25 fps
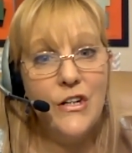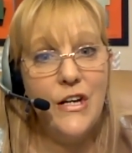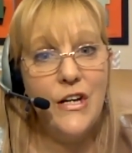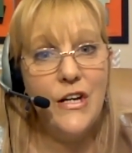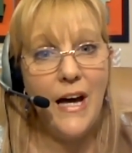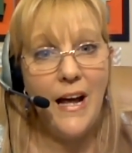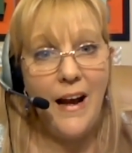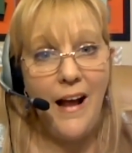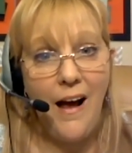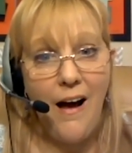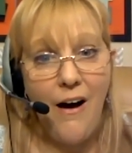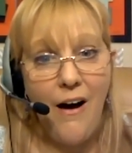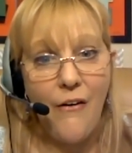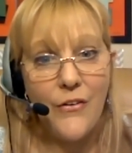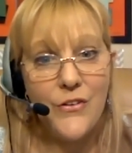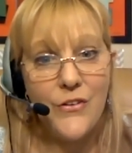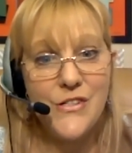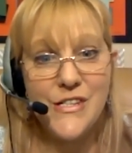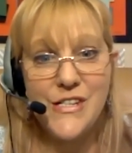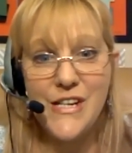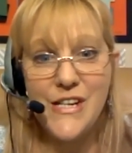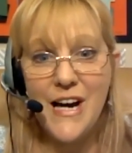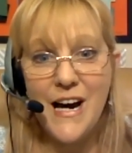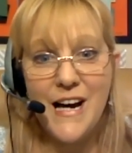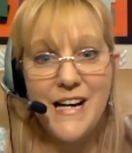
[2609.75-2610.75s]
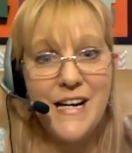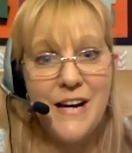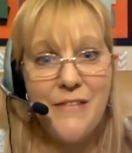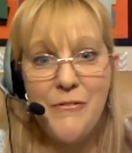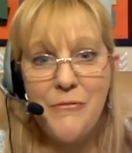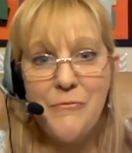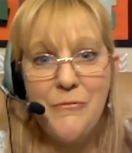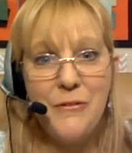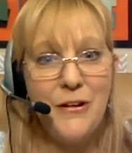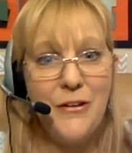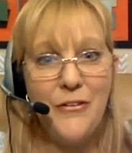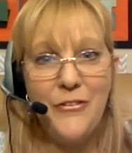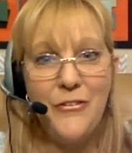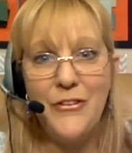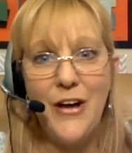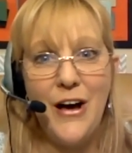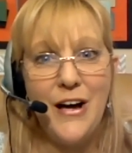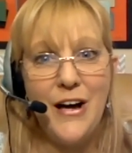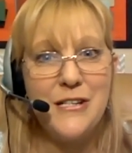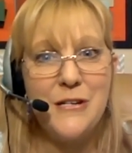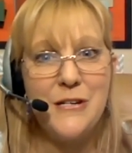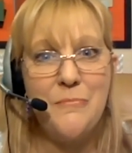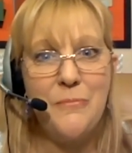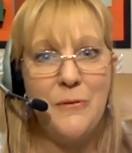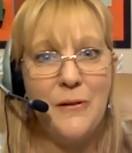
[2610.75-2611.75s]
Get out. See, I never would have
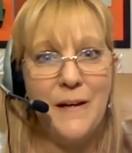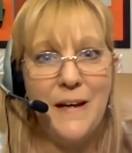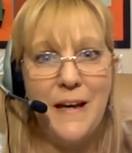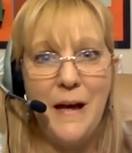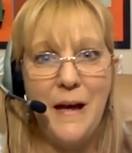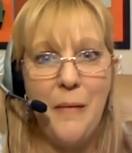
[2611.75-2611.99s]
thought to put